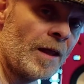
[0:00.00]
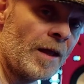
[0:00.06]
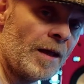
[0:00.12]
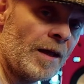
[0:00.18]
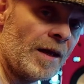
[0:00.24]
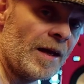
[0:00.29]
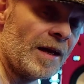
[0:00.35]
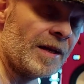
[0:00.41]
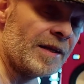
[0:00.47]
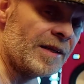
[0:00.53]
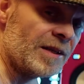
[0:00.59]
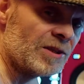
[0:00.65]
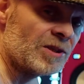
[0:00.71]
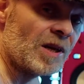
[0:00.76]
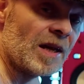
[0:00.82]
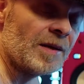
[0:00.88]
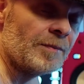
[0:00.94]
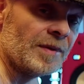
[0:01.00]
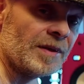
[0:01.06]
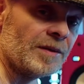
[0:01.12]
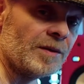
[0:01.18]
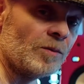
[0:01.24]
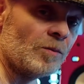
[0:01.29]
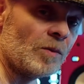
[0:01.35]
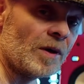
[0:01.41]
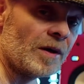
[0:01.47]
and he's claiming
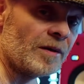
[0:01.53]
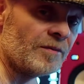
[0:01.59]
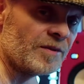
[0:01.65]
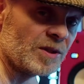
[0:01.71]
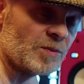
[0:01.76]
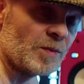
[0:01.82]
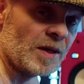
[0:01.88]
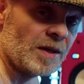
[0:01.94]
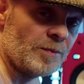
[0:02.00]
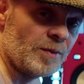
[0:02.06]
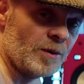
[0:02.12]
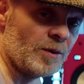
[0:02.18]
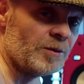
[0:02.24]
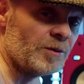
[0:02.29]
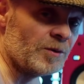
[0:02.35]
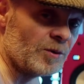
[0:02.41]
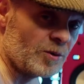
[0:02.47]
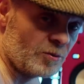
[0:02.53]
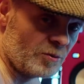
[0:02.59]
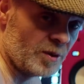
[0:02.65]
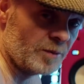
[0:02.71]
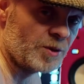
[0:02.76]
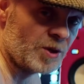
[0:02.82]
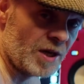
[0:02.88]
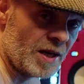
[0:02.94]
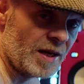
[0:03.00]
that one of these people on the group
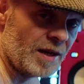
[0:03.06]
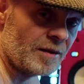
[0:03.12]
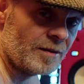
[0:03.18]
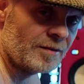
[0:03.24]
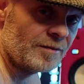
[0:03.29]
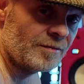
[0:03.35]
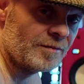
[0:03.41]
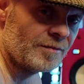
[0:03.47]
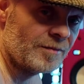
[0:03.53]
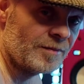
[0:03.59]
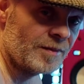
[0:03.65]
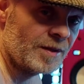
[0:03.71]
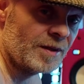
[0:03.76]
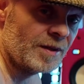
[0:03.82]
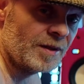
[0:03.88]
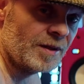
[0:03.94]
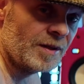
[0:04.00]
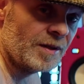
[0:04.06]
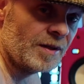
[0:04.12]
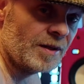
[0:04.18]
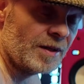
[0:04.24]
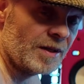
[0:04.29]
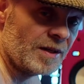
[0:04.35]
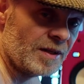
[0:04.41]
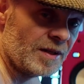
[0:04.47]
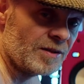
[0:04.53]
chat
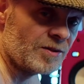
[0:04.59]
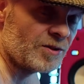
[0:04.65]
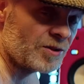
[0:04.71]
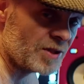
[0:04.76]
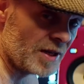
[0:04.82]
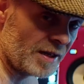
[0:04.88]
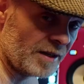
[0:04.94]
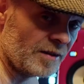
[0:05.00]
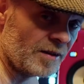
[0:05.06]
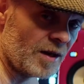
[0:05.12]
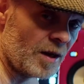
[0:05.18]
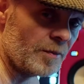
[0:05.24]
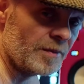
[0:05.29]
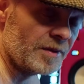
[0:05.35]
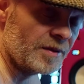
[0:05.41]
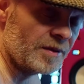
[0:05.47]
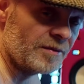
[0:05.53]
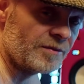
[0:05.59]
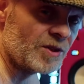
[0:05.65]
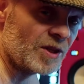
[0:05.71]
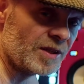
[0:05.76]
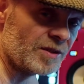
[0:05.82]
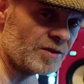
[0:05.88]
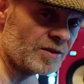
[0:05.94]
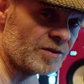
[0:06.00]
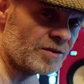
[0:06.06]
is the second coming of
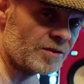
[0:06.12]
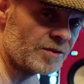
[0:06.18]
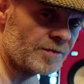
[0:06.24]
Jesus.